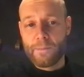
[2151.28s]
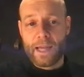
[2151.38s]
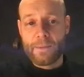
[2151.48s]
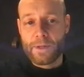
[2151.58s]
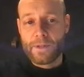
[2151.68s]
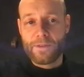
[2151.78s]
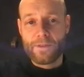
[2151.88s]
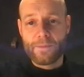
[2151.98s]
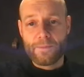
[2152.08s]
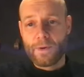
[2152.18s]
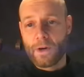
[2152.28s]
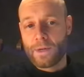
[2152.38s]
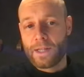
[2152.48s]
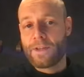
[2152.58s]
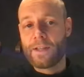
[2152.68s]
payment
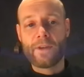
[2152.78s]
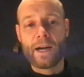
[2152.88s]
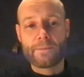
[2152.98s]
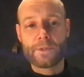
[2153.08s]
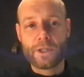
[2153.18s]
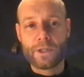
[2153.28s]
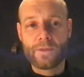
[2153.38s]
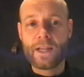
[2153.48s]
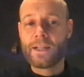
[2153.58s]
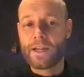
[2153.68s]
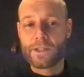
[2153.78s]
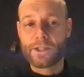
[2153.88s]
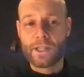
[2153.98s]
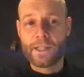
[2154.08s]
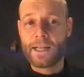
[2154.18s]
only 10 times, so 10
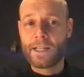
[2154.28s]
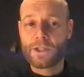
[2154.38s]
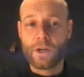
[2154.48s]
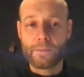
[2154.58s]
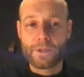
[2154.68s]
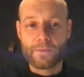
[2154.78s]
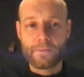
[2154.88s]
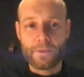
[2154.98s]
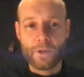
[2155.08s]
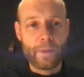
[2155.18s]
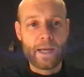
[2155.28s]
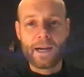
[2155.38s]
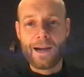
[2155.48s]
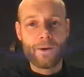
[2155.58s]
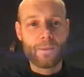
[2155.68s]
years, and then it stops, no
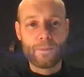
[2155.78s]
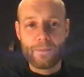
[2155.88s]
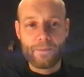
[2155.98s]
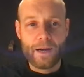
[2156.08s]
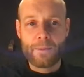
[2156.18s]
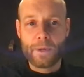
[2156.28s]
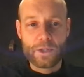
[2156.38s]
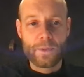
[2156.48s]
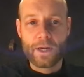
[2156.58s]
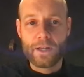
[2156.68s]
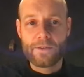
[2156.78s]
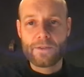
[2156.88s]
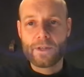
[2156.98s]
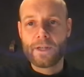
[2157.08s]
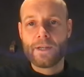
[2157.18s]
matter how much we got.
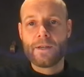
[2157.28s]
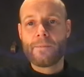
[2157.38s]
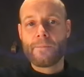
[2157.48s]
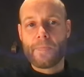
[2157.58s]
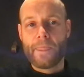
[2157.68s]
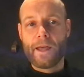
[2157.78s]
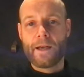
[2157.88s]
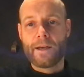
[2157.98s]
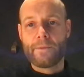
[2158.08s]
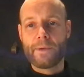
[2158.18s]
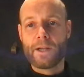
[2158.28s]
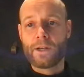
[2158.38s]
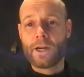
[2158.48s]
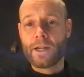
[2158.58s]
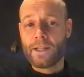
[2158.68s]
And on
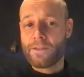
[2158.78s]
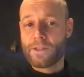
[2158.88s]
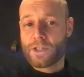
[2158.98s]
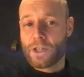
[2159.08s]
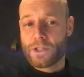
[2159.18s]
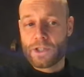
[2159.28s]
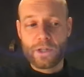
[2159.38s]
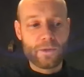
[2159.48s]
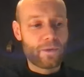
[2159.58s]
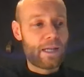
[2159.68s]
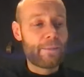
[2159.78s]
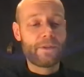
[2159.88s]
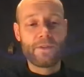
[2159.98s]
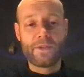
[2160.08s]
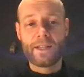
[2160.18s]
the other hand, it's also limited